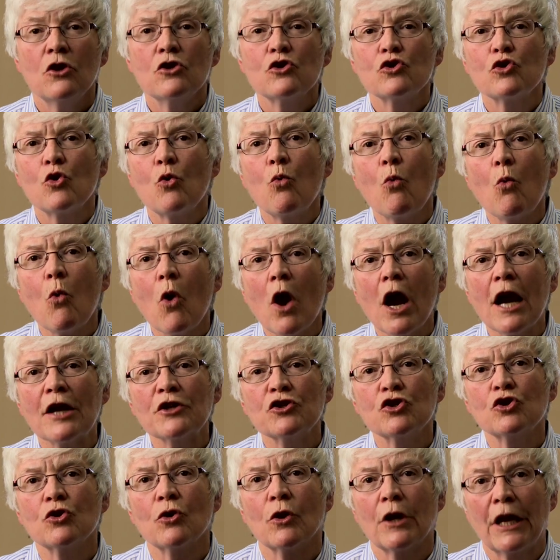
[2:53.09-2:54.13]
So
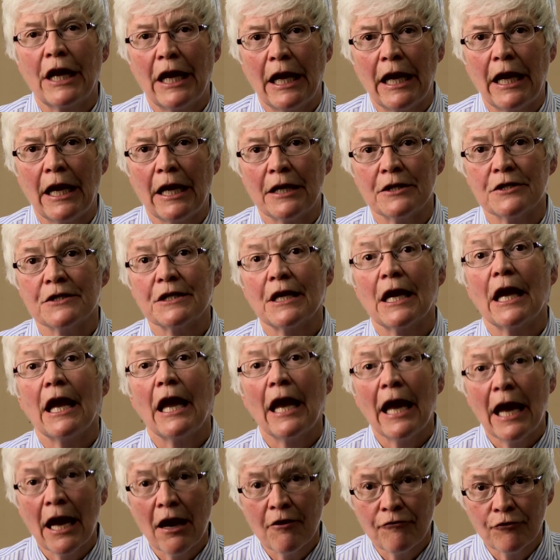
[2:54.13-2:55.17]
wash your hands
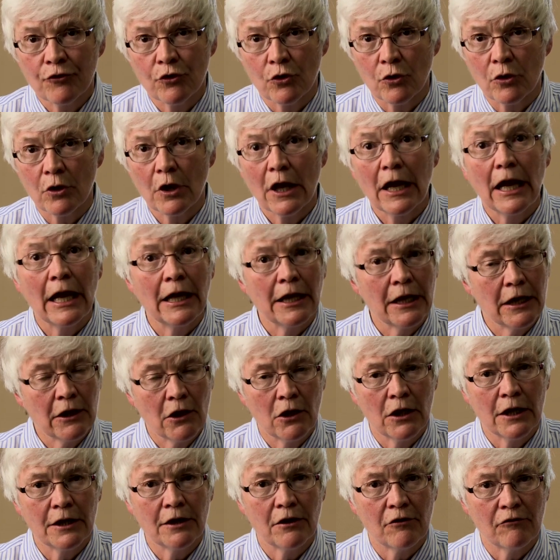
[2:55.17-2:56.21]
after any
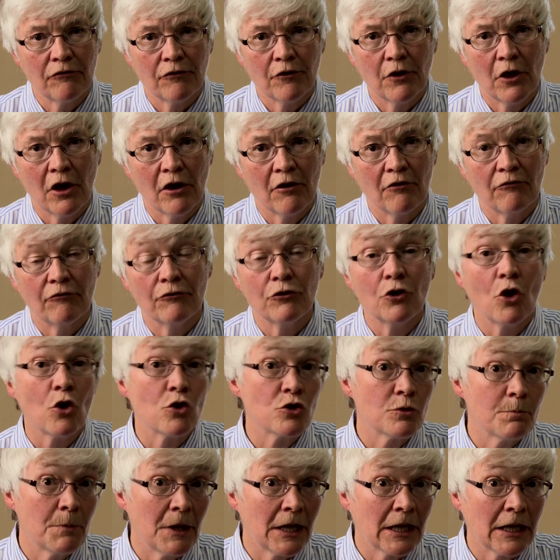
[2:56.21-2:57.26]
kind of
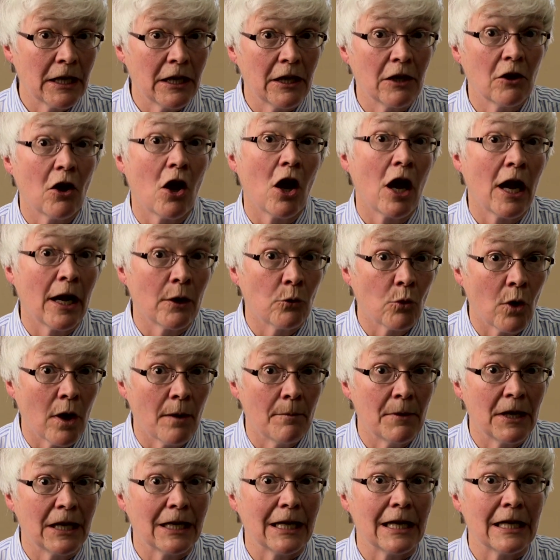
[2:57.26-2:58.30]
nose picking, eye
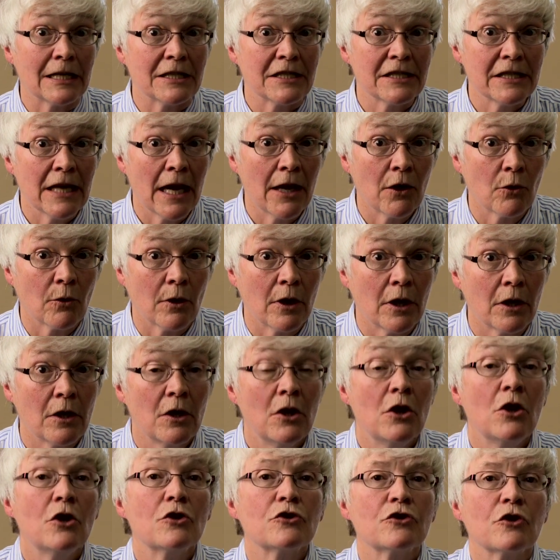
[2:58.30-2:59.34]
rubbing, etc.,
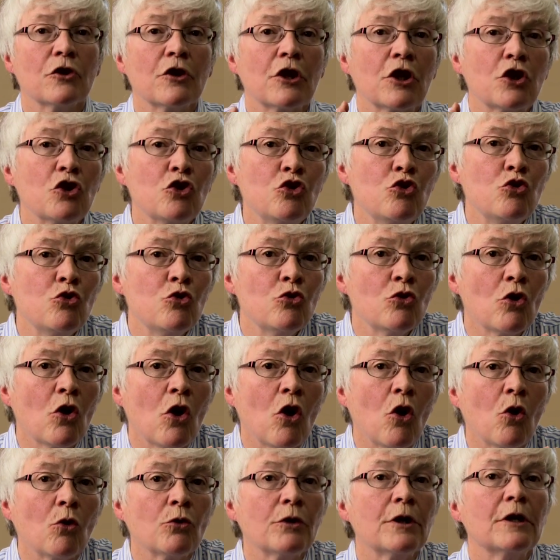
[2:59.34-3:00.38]
so that you
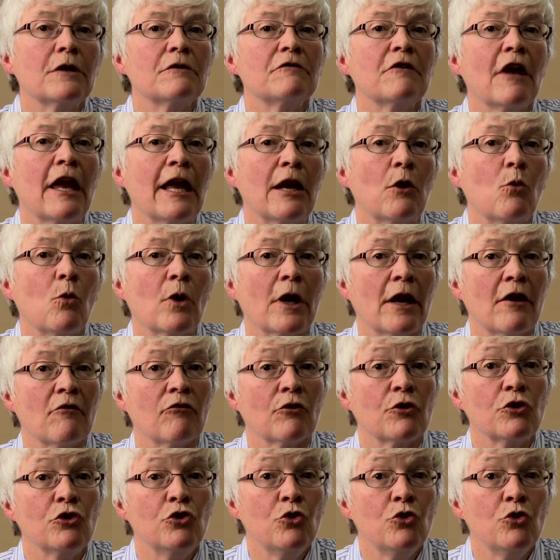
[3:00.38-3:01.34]
don't take whatever